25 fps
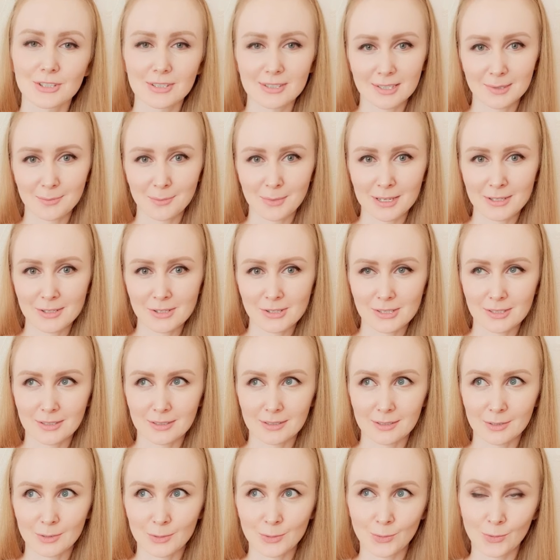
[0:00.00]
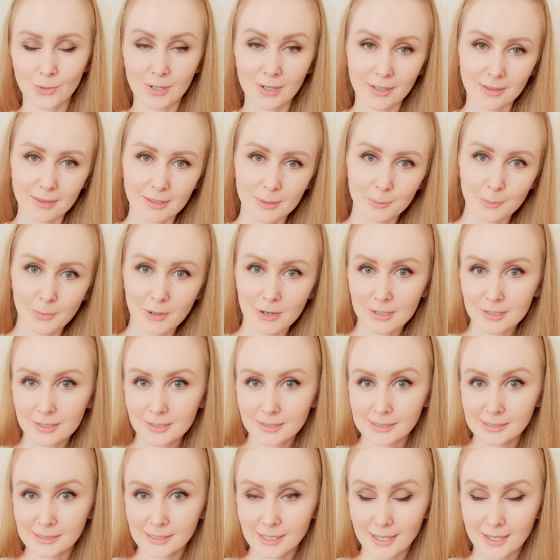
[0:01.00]
imagine you're at the
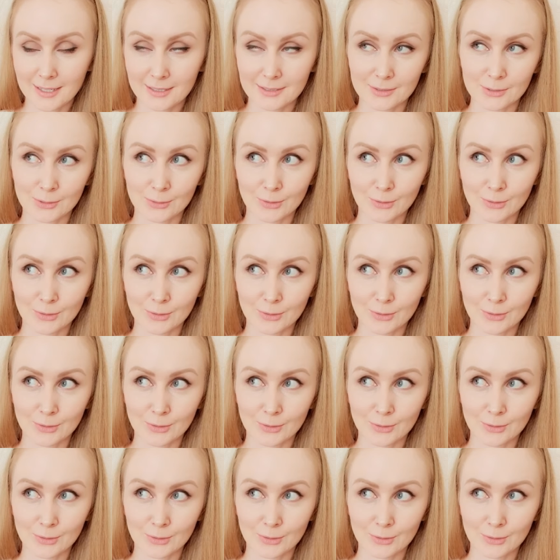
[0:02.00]
party and